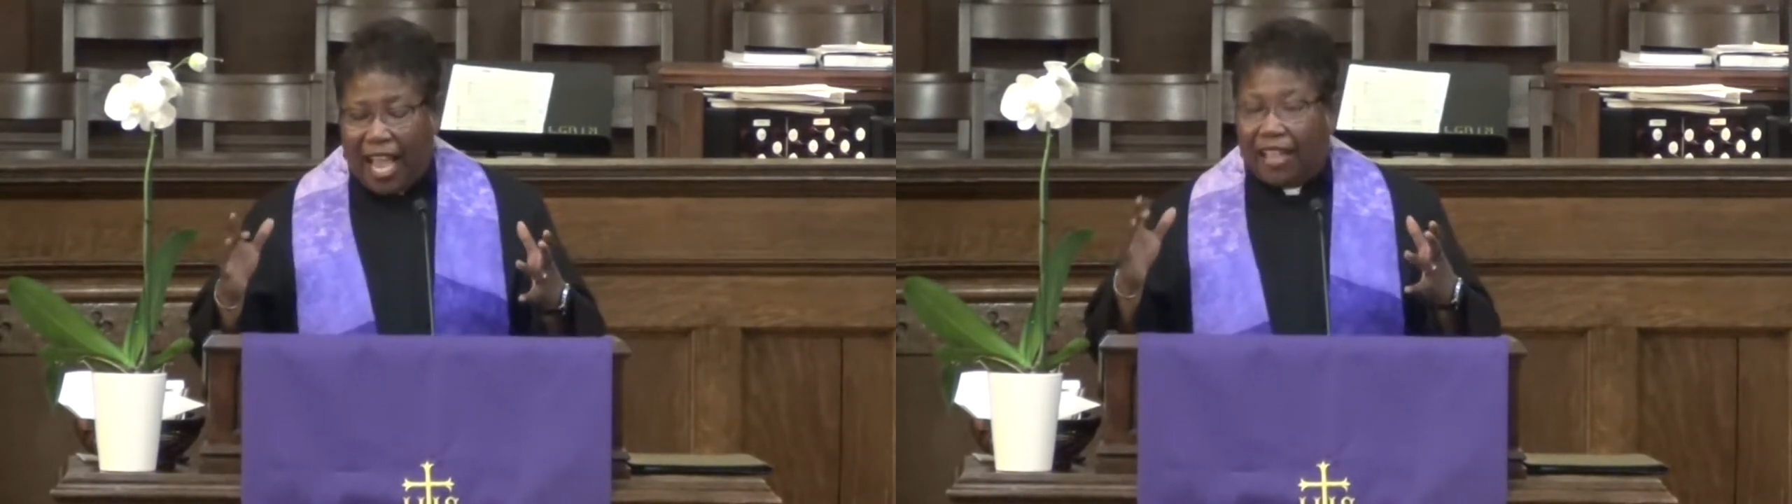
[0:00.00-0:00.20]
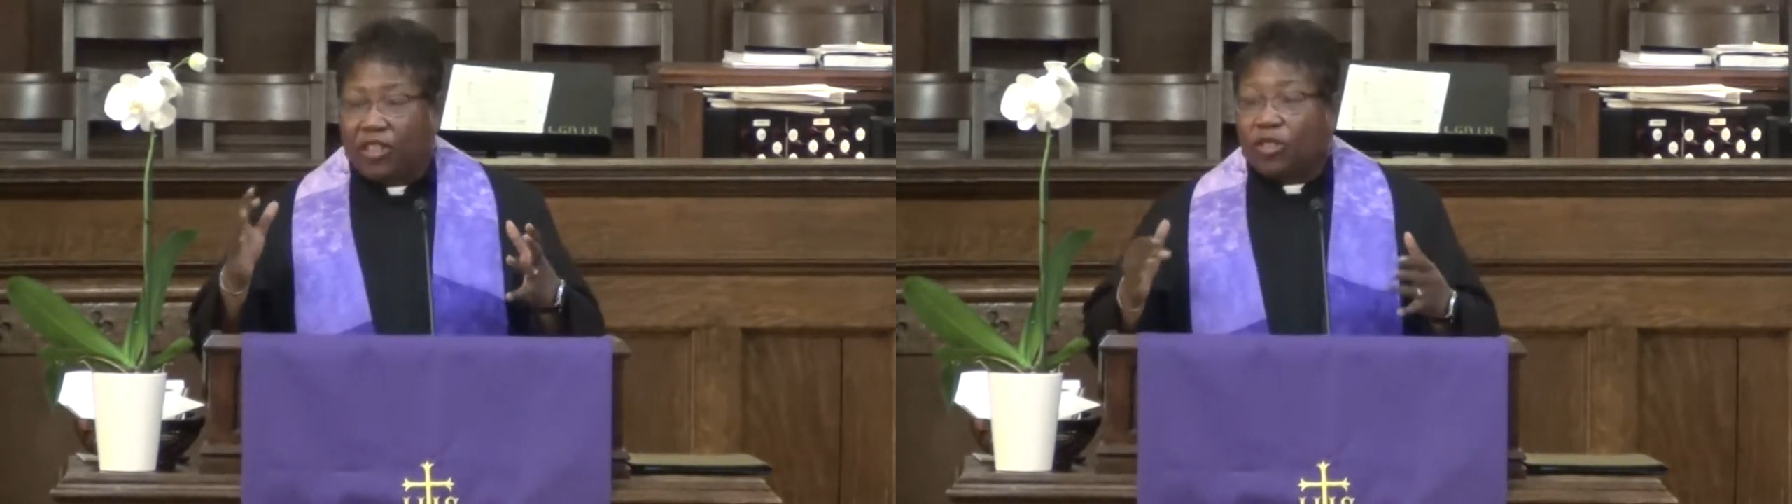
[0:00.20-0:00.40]

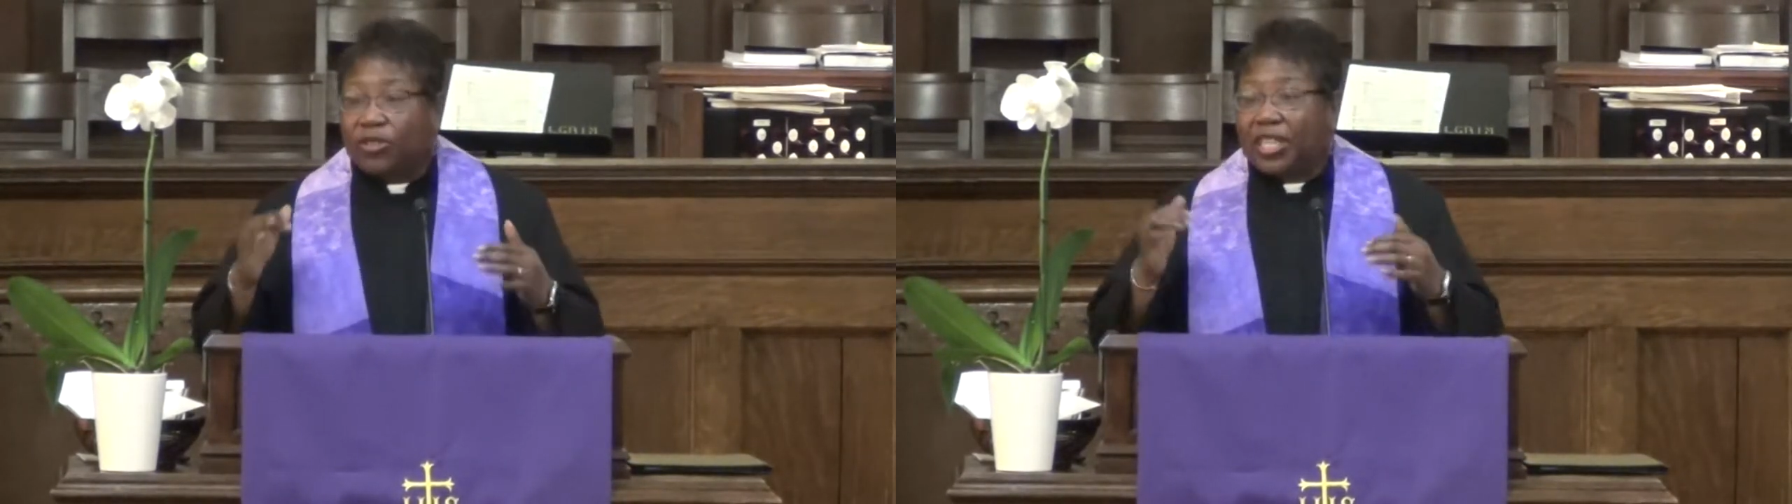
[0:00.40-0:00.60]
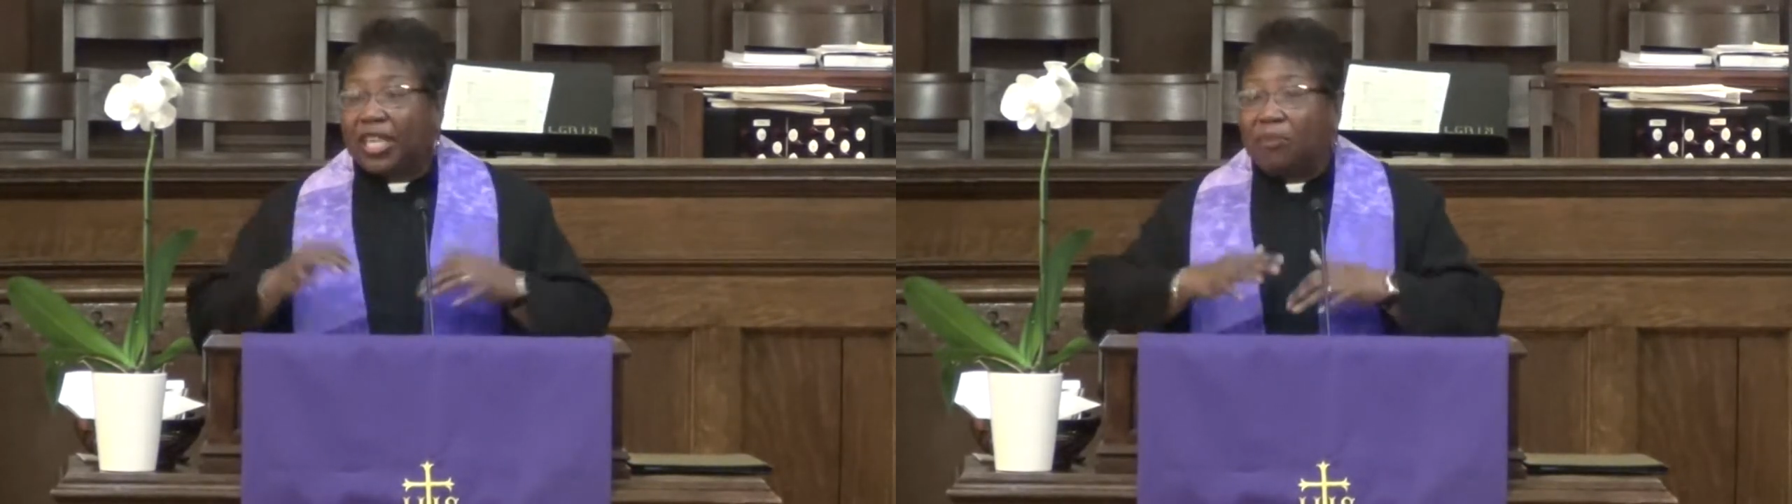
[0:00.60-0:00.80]
And then
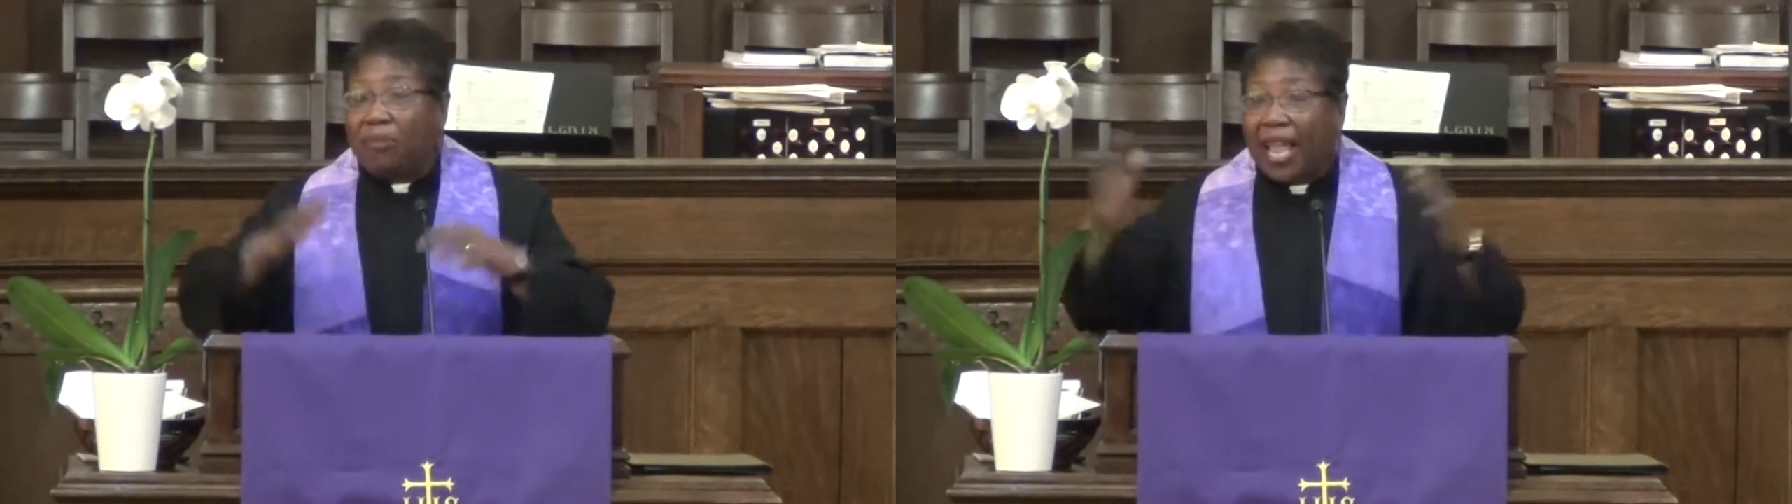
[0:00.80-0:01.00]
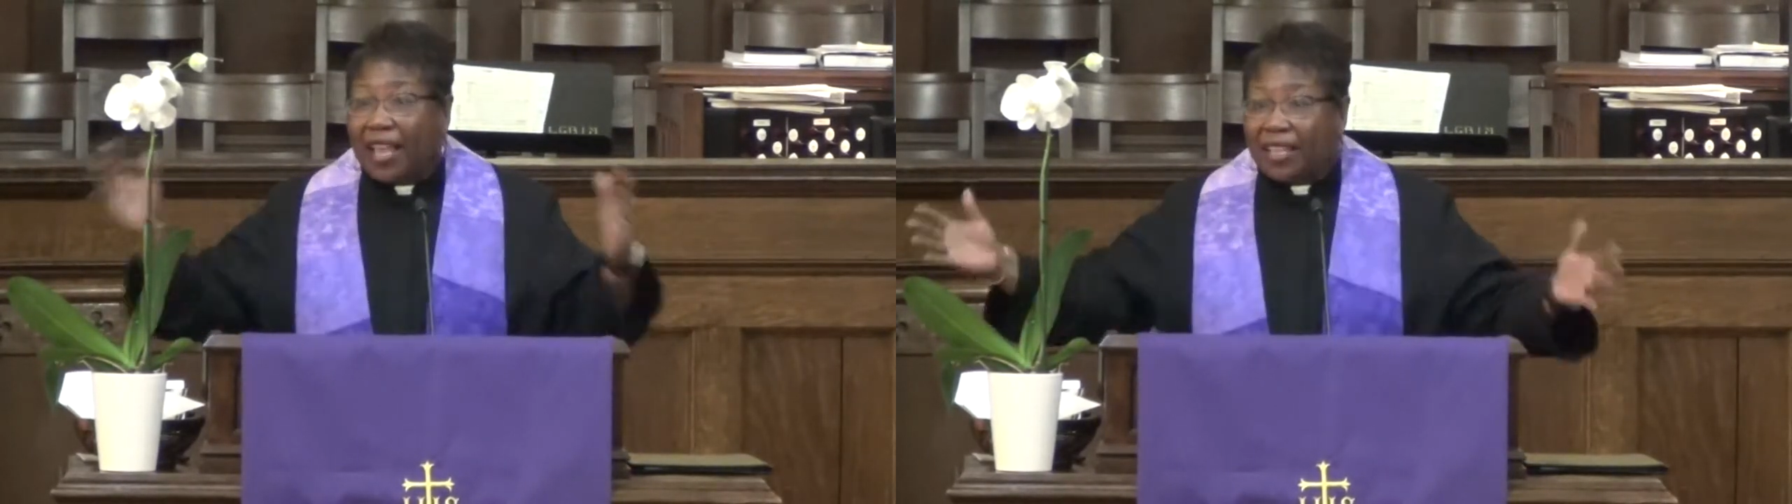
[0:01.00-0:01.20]
there's the
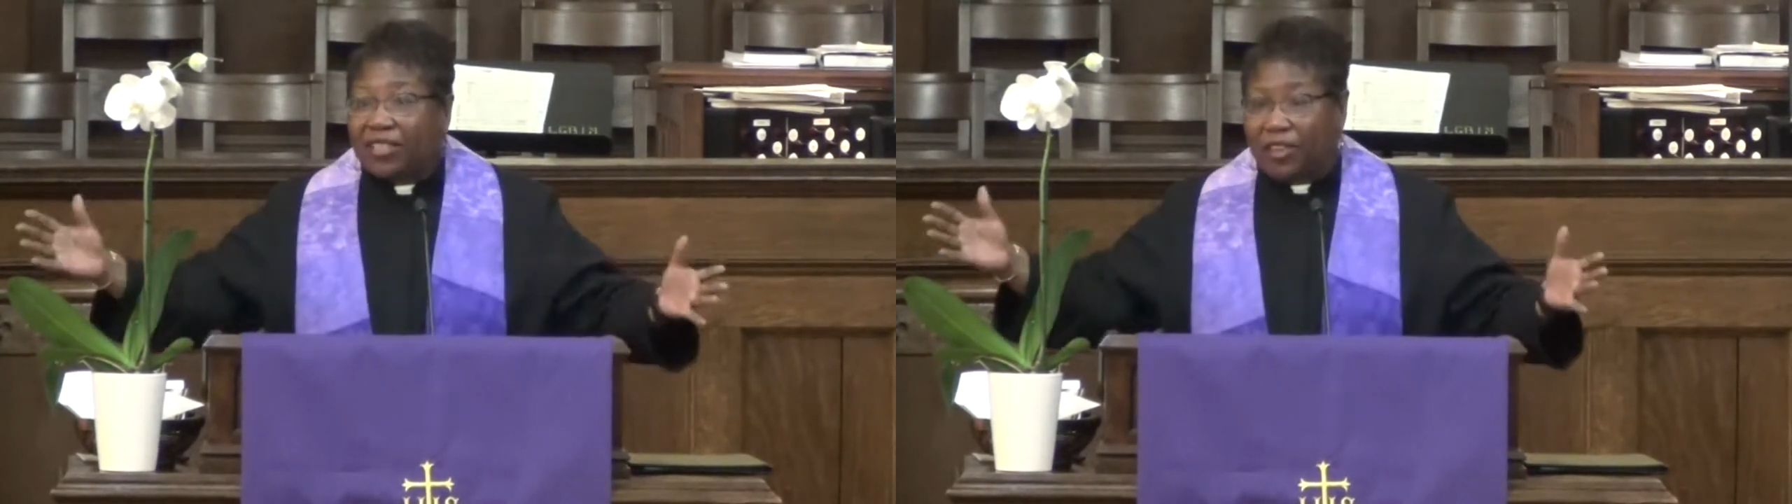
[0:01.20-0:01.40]
command